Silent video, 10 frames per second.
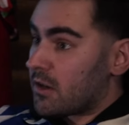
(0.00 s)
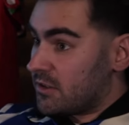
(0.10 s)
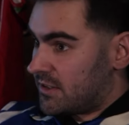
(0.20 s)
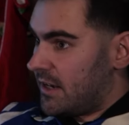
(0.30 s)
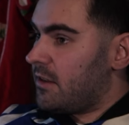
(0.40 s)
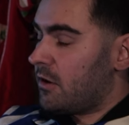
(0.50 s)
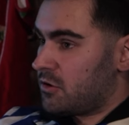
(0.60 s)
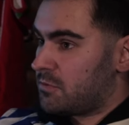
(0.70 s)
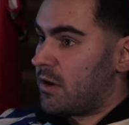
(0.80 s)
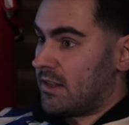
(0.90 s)
Because seeing those
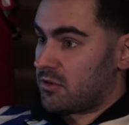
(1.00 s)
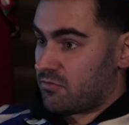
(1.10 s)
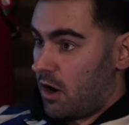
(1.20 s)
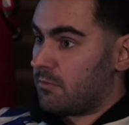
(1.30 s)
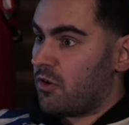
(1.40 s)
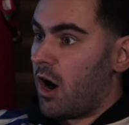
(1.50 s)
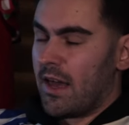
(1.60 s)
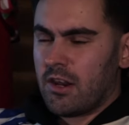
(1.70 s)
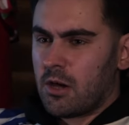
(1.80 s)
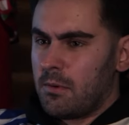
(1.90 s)
sprints from Wright
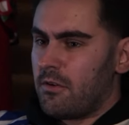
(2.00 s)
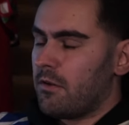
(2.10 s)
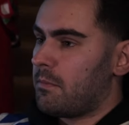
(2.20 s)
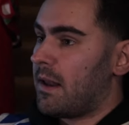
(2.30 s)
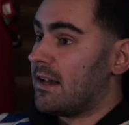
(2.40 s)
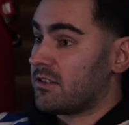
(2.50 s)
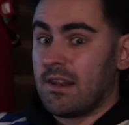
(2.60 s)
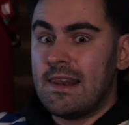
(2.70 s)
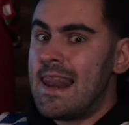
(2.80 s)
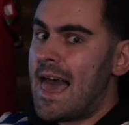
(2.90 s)
and a couple of other players,
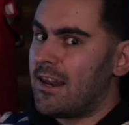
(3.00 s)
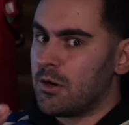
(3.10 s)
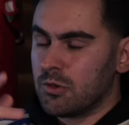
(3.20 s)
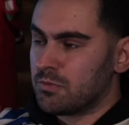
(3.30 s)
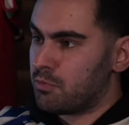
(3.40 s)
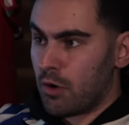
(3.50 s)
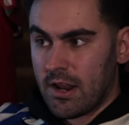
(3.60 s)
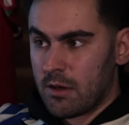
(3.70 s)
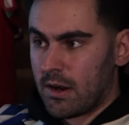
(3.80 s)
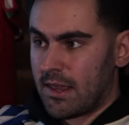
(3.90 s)
Leonard was
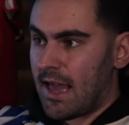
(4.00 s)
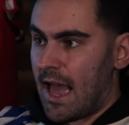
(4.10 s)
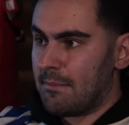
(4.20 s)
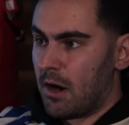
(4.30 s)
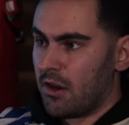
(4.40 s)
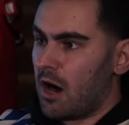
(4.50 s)
brilliant when he came on.